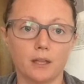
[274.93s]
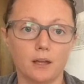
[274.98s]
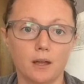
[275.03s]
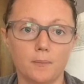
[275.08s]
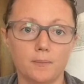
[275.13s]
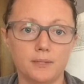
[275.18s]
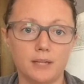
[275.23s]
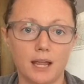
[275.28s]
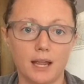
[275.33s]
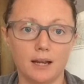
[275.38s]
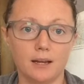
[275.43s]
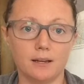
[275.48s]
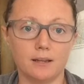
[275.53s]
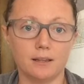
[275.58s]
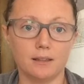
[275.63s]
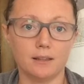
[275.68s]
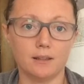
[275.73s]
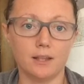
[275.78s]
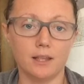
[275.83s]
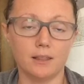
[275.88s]

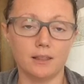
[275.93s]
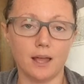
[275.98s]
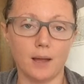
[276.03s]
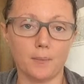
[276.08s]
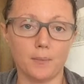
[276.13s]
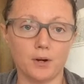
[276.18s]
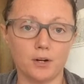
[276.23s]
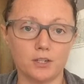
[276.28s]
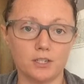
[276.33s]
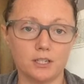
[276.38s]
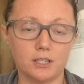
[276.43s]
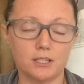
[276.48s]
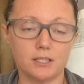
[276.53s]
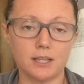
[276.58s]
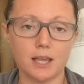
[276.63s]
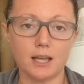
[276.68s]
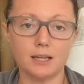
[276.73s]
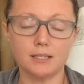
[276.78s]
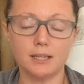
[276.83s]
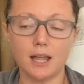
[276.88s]
obtained in that purchase
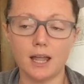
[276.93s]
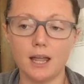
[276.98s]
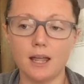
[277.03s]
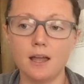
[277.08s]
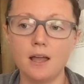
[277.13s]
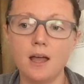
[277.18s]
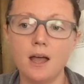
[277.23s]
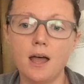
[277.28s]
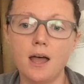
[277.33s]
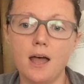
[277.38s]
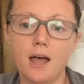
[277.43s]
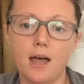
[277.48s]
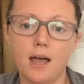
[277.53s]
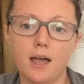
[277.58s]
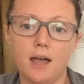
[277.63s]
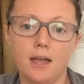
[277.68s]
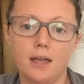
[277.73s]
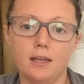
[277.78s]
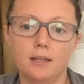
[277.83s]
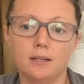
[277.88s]
that day.
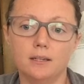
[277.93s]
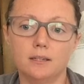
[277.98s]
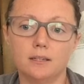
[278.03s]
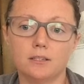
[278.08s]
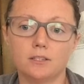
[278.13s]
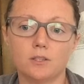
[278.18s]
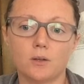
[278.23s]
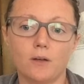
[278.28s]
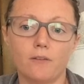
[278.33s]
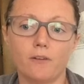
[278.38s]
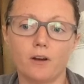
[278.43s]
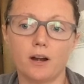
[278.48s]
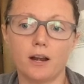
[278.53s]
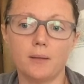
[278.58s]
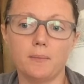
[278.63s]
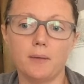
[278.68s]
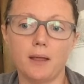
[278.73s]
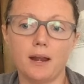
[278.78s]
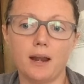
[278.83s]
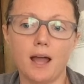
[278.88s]
And so I've
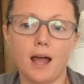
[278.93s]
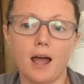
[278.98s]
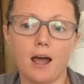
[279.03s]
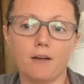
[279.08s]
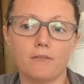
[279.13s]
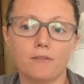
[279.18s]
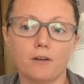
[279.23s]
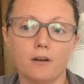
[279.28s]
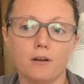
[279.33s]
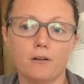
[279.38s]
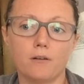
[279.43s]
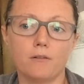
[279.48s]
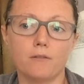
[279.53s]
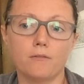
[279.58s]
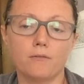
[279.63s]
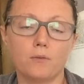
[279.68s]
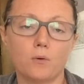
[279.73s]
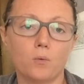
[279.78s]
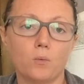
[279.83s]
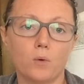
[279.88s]
already made half
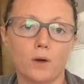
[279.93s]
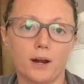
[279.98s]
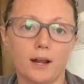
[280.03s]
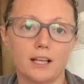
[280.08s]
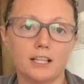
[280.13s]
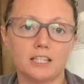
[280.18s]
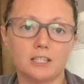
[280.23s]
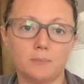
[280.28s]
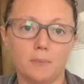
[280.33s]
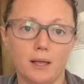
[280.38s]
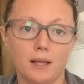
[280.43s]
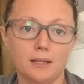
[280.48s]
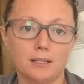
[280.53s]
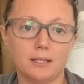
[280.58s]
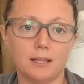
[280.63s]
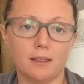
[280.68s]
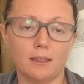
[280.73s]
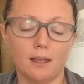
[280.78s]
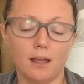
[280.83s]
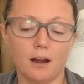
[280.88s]
of what I
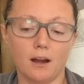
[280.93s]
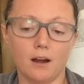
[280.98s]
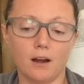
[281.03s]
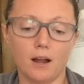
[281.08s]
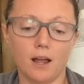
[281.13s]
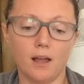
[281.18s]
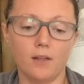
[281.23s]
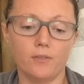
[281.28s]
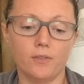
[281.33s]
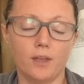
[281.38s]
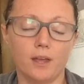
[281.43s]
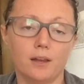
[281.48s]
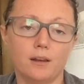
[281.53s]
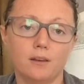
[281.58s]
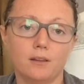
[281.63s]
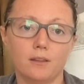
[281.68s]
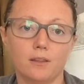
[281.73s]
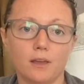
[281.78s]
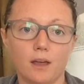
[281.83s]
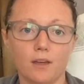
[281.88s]
spent there, and
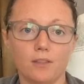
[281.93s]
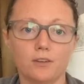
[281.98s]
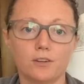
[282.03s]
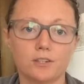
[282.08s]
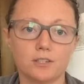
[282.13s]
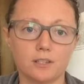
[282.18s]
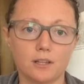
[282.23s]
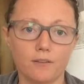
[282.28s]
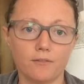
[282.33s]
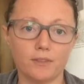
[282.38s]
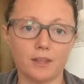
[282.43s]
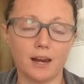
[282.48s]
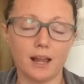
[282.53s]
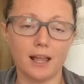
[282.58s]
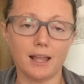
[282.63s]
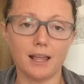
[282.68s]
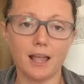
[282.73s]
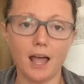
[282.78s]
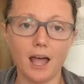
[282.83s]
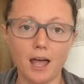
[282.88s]
then the other stuff that
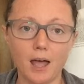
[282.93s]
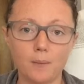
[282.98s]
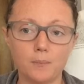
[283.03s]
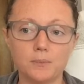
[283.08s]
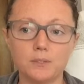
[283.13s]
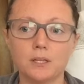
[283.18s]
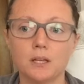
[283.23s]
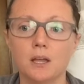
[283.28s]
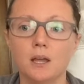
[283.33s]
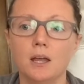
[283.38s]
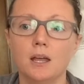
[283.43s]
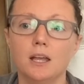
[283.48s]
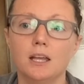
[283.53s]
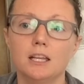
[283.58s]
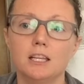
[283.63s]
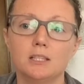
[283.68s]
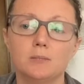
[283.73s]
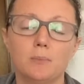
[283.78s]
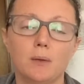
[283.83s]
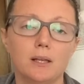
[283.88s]
I kept
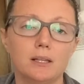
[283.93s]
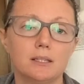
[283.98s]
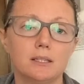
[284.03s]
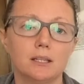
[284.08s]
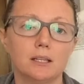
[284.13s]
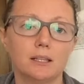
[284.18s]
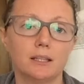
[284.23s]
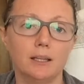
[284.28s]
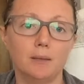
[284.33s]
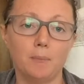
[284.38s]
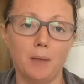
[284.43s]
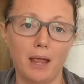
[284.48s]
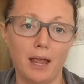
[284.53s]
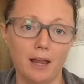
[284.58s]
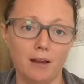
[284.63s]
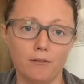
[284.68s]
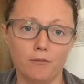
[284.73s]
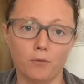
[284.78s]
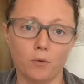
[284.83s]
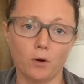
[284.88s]
is basically
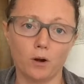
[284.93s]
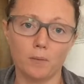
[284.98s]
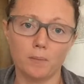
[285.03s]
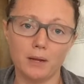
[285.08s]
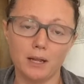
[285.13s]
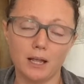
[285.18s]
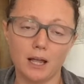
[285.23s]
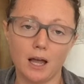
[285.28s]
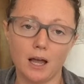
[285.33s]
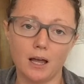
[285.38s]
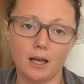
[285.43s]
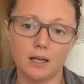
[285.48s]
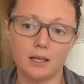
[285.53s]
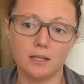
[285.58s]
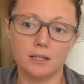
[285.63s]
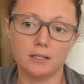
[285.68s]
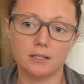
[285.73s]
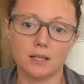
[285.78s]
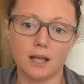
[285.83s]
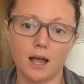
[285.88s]
paid for
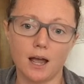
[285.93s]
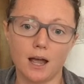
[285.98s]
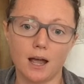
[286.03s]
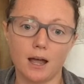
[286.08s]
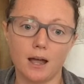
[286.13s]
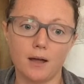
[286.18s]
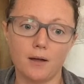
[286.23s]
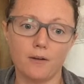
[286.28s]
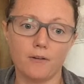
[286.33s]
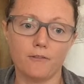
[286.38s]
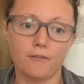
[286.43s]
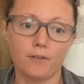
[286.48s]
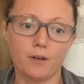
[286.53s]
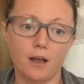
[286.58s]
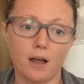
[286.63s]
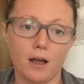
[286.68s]
because of